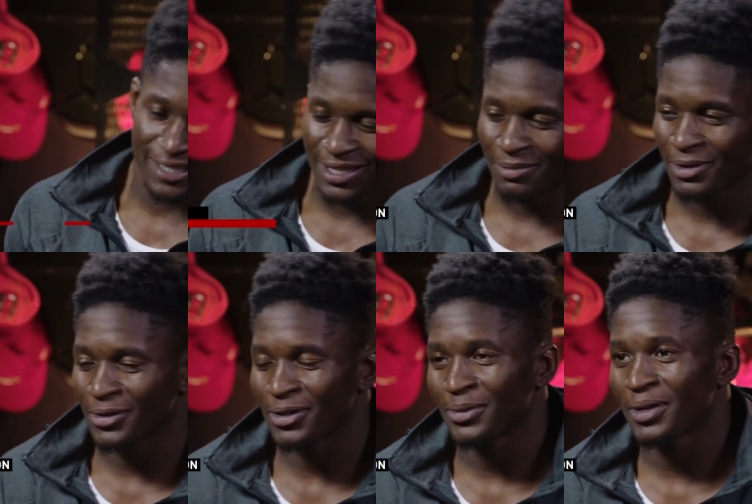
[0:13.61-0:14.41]
It ain't
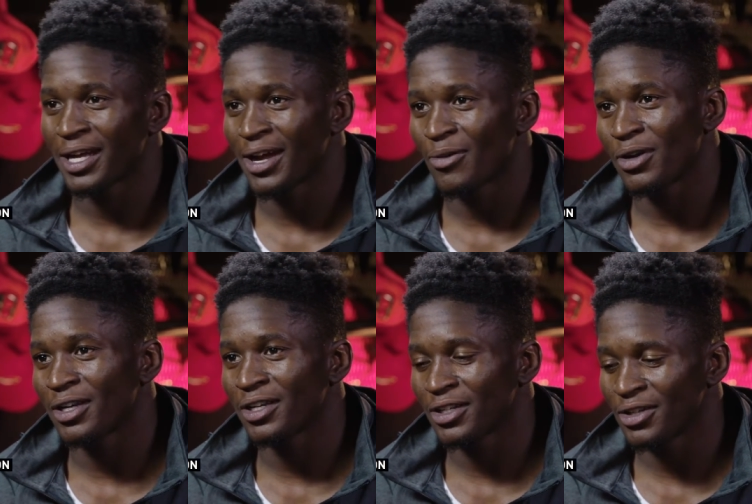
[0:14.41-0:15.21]
been going the way I
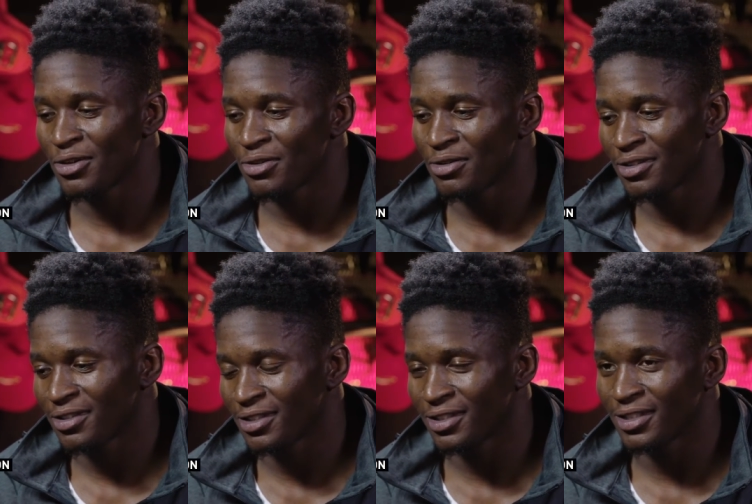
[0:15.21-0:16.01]
wanted it to go.
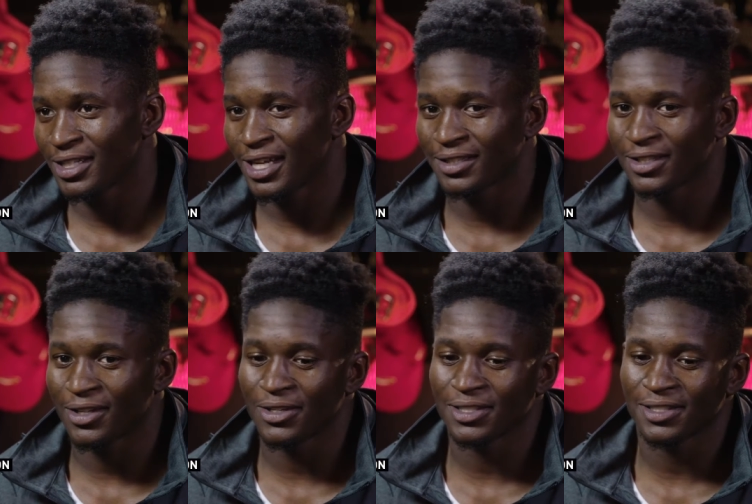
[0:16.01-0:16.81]
Uh, got the
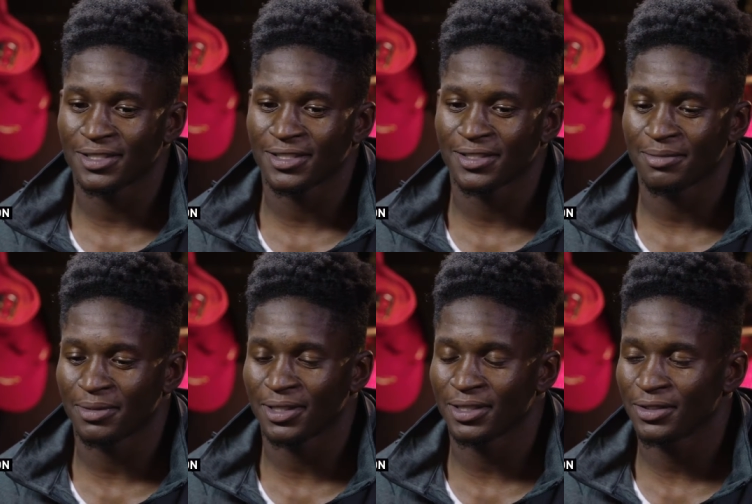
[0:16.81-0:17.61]
losses,
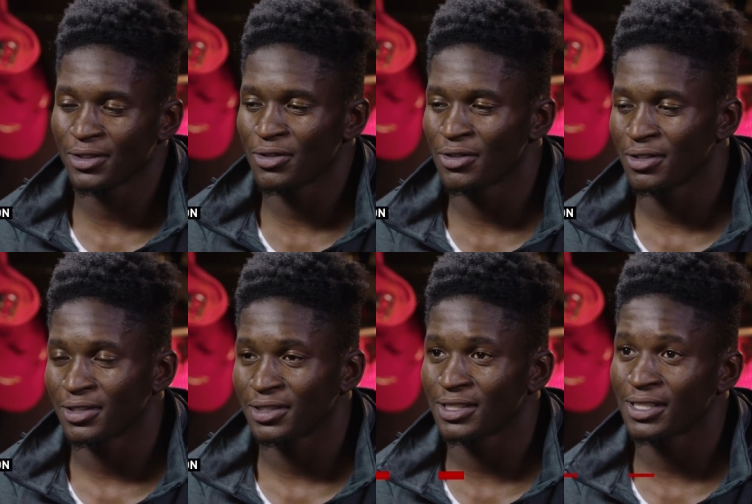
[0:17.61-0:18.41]
but you know,
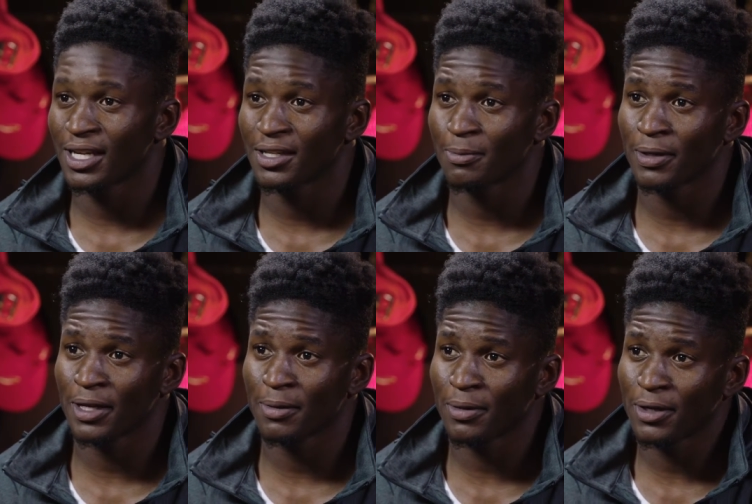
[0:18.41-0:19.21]
just out here
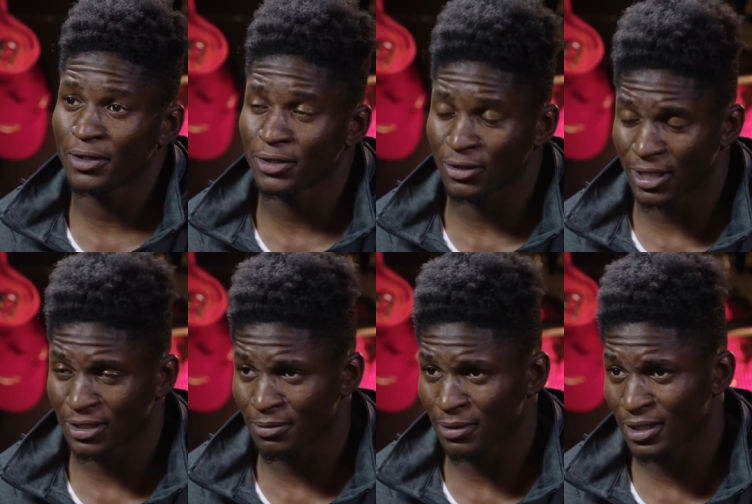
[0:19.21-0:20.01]
playing ball, you know,
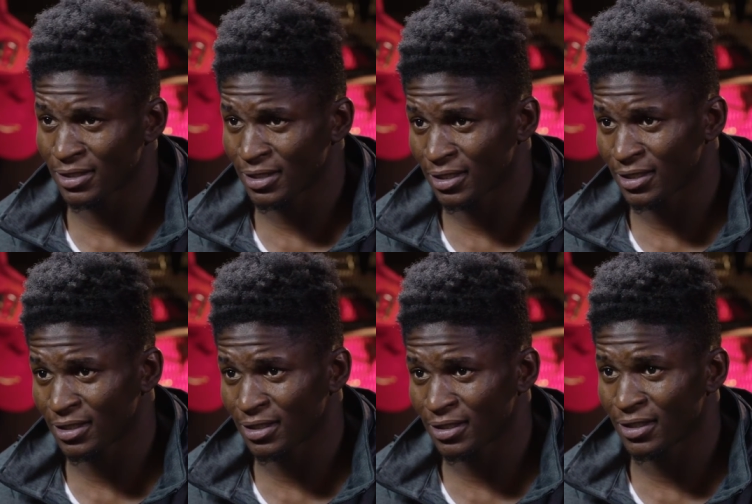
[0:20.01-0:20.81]
that's the blessing at the
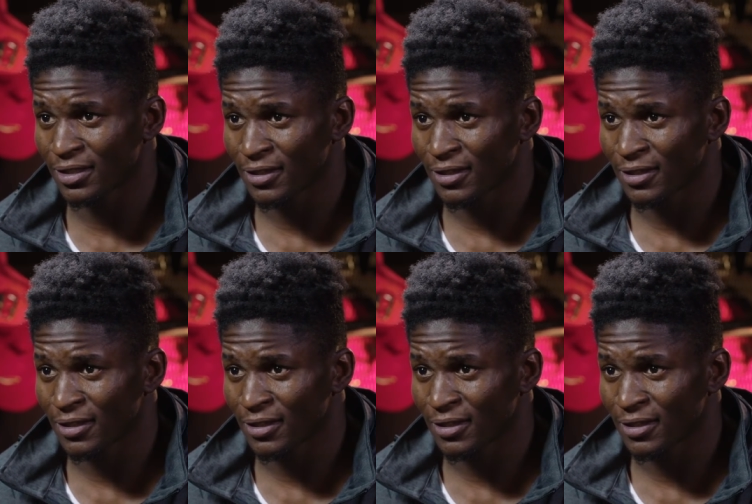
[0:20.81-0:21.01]
end of the